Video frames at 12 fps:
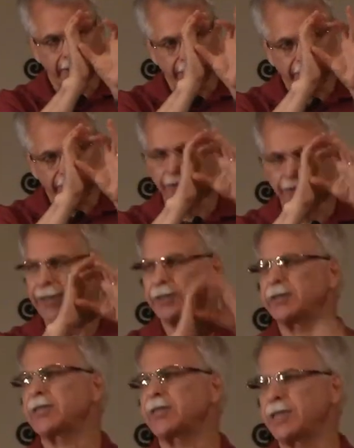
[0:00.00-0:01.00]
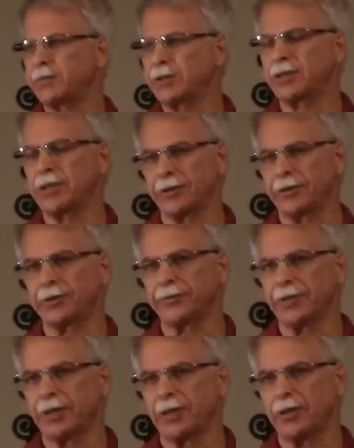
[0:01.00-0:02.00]
it finally came together
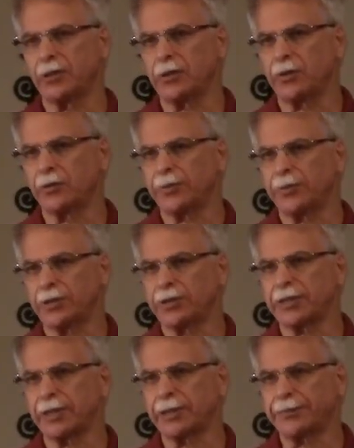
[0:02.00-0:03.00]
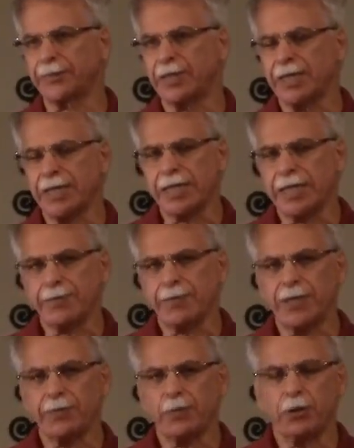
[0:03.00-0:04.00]
over a period of time.
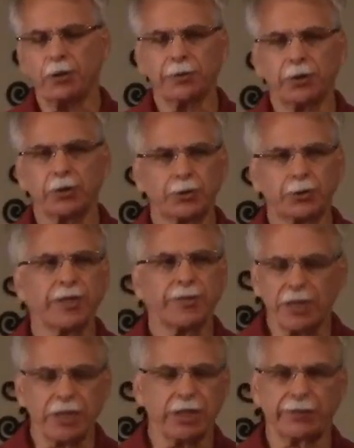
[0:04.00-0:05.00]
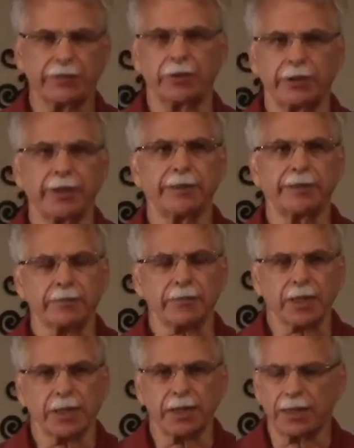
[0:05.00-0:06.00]
People grieve differently.
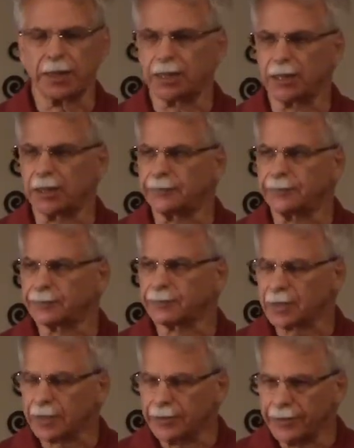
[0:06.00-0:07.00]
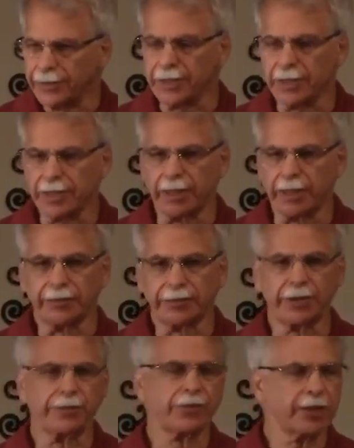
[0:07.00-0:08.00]
Some
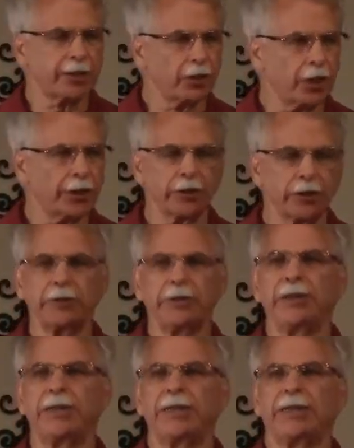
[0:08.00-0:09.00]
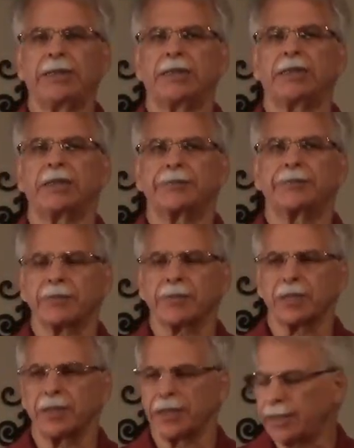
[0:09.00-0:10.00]
take longer,
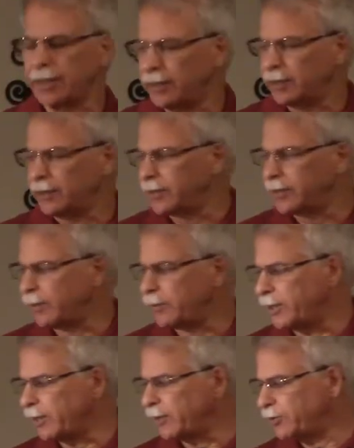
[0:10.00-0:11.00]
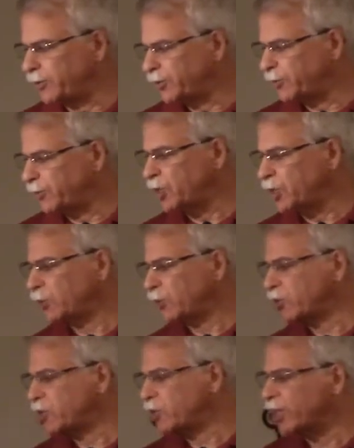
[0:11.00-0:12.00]
and there's this misnomer
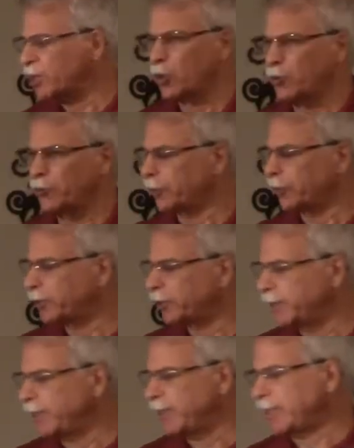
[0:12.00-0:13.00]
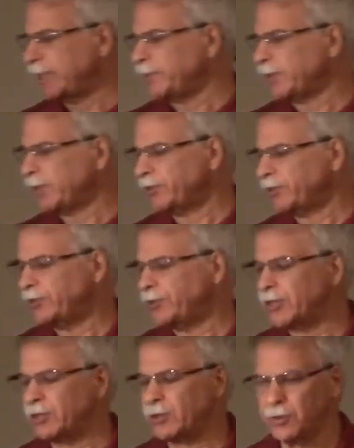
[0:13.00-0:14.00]
that you get over it. Anybody who says
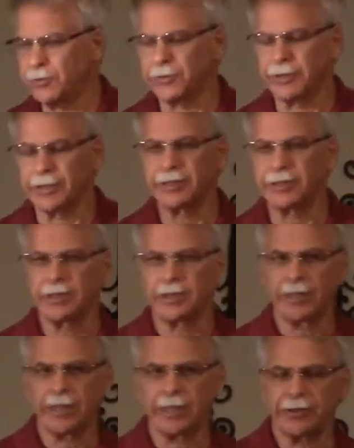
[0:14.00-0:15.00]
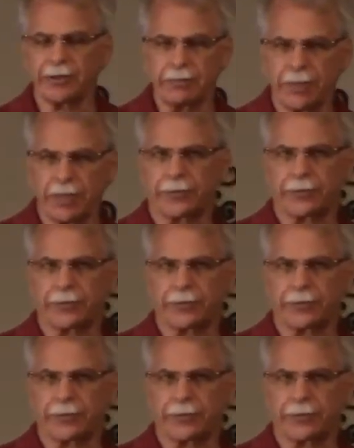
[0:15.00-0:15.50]
you get over it hasn't met